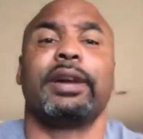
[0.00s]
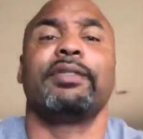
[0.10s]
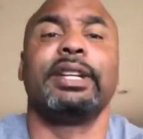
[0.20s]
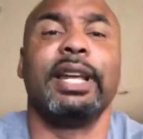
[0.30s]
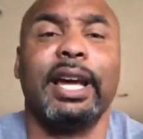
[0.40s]

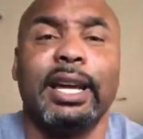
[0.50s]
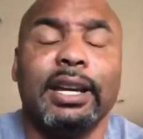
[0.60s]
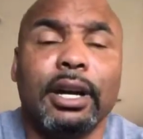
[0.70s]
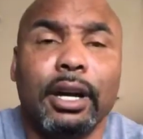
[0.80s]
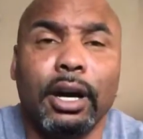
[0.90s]
every day
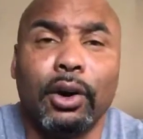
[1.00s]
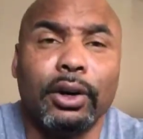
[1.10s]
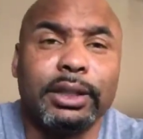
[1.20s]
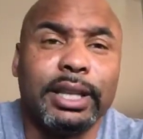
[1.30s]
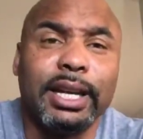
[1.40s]

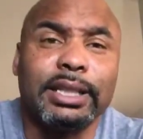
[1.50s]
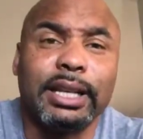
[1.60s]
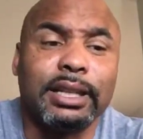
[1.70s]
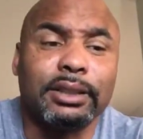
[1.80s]
on things that